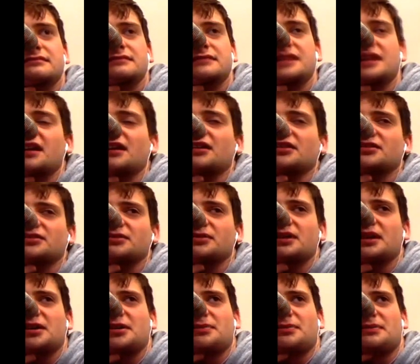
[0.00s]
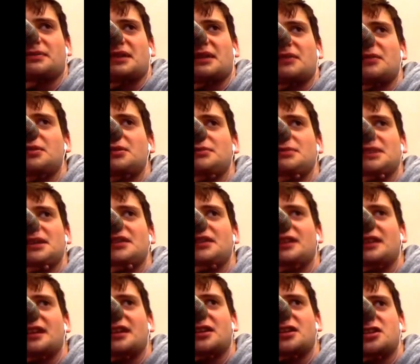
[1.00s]
It also would help if they wouldn't be
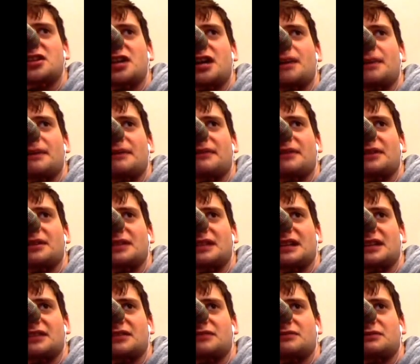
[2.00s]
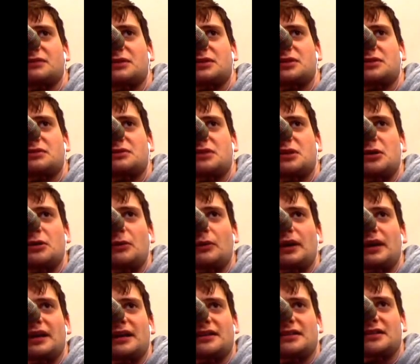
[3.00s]
cleaning shop every, 2
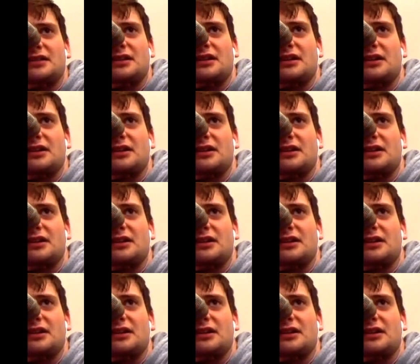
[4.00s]
weeks,